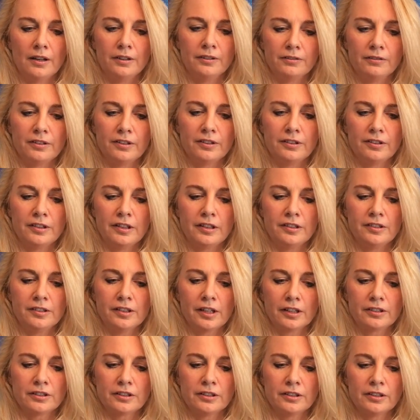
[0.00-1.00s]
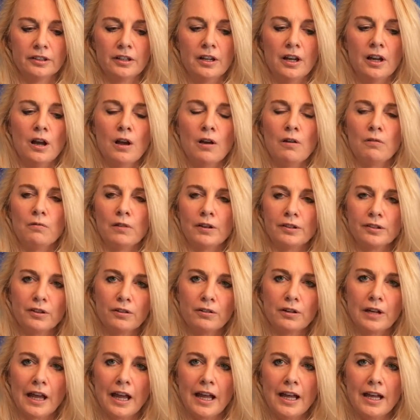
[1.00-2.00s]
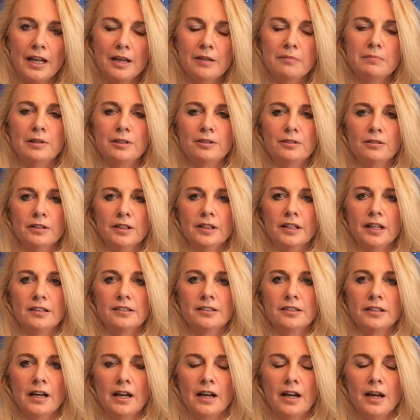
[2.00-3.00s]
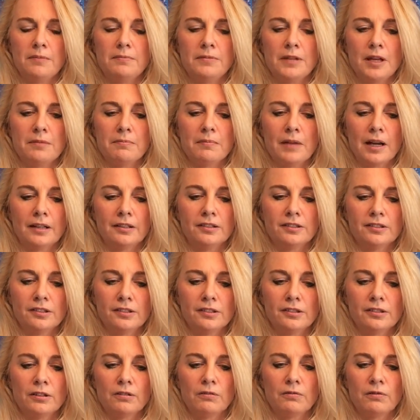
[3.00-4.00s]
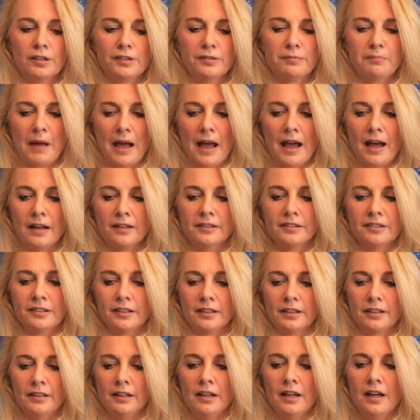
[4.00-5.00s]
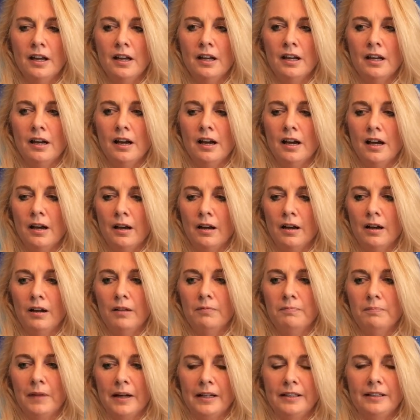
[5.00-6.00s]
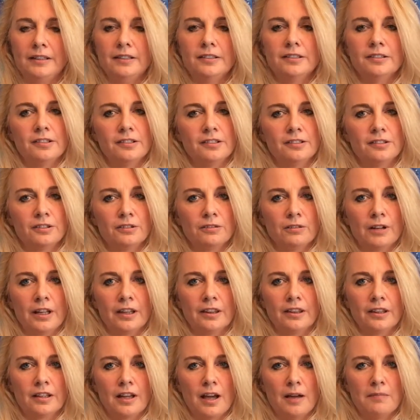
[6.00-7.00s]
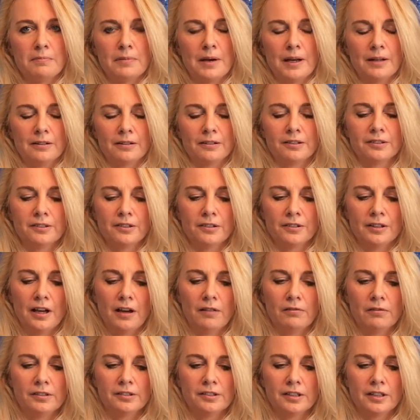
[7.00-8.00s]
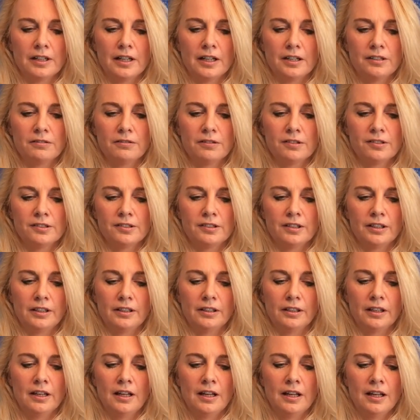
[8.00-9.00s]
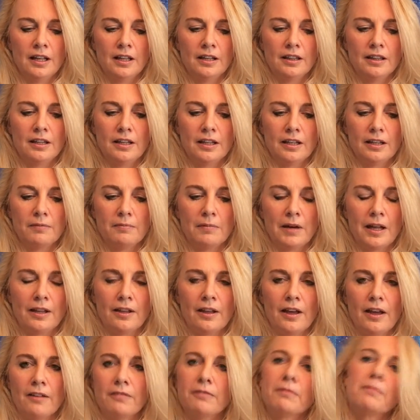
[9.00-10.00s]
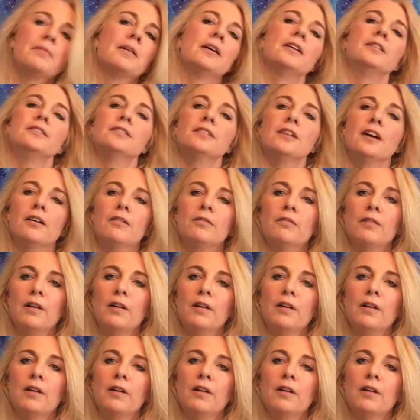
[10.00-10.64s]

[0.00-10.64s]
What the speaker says: through the C-section was okay, but during that time that my sister was passing, my niece's strength got better. So that was an interesting thing in my life, but